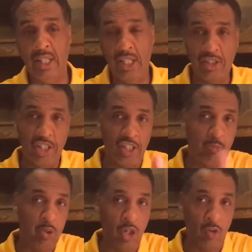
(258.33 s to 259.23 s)
Us is
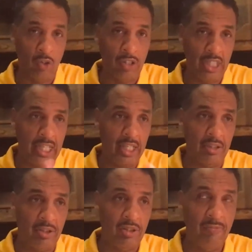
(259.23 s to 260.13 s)
plural. Let
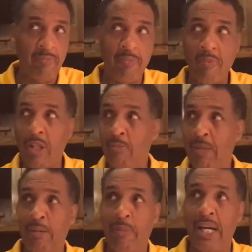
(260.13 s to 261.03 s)
us
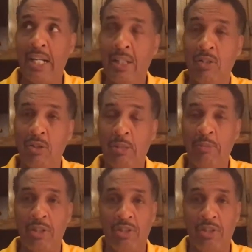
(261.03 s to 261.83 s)
make man in our own image.